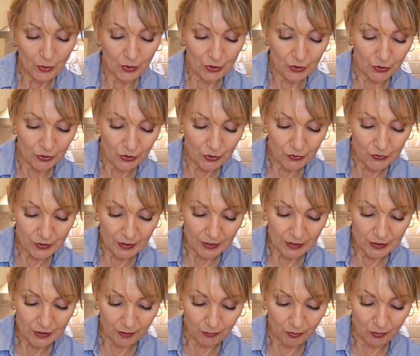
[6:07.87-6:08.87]
When you're
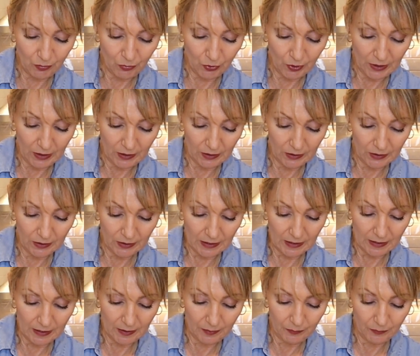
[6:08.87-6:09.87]
using a double
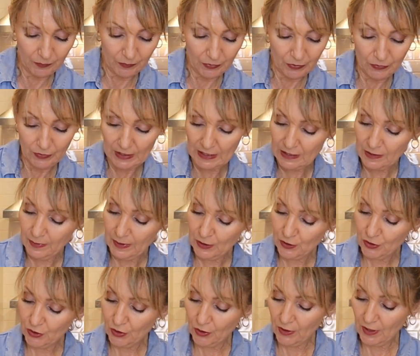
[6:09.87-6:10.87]
boiler, you need to
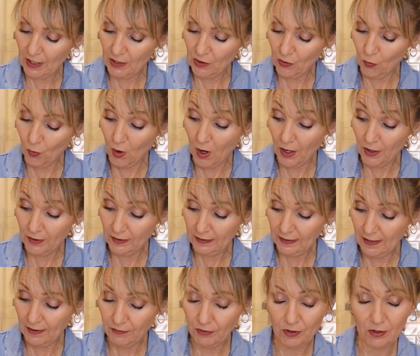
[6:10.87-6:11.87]
make sure that the
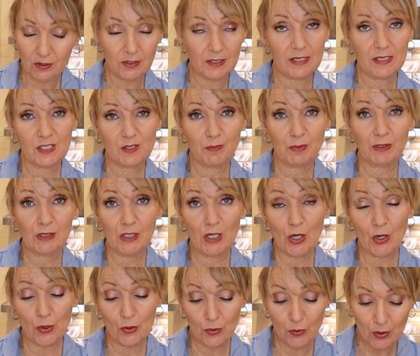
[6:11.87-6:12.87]
water level is
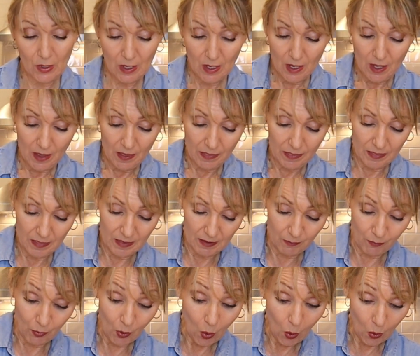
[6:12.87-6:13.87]
below
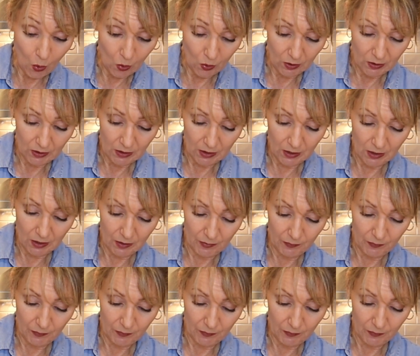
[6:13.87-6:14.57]
the bowl